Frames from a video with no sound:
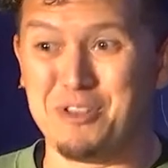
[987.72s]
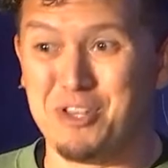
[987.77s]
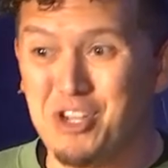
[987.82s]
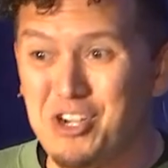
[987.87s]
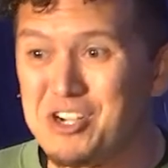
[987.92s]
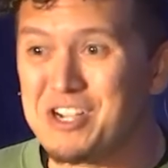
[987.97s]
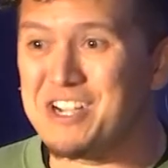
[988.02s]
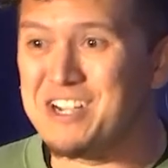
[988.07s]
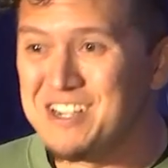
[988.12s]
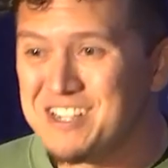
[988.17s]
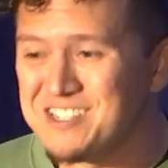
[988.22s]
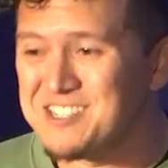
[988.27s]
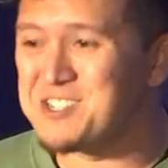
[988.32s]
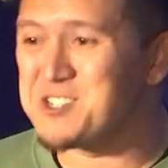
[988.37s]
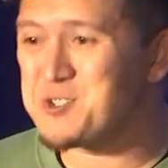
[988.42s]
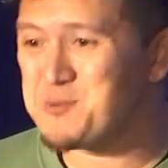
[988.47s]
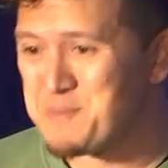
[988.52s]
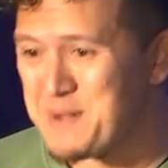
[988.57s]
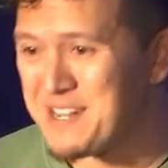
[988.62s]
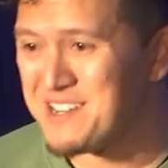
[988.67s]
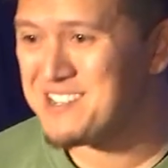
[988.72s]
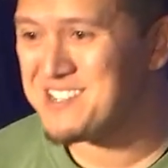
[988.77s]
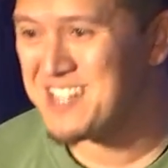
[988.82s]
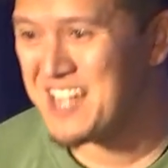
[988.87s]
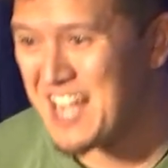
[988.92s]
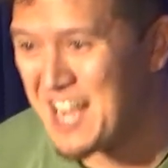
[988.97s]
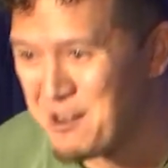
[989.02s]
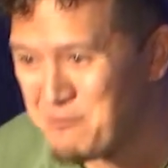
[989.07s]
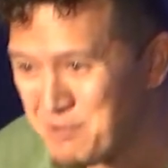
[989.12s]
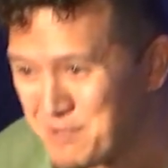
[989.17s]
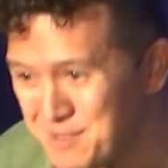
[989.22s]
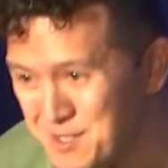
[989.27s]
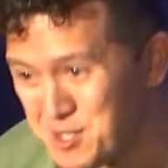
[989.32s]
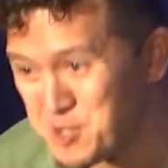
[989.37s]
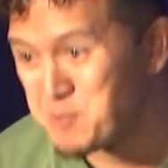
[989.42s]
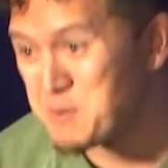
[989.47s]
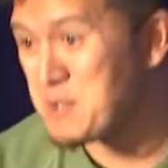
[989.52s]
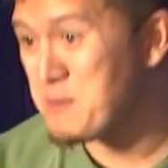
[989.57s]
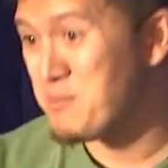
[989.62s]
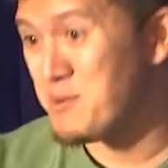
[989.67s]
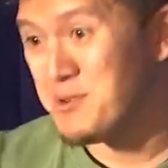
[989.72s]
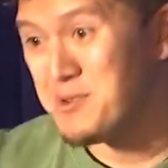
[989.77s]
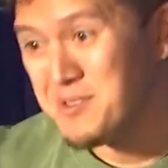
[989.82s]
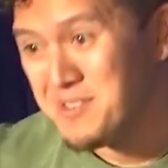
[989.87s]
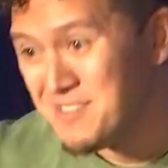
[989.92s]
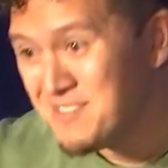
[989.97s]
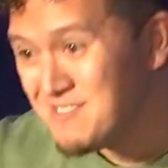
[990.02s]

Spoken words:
look to spend time with those people.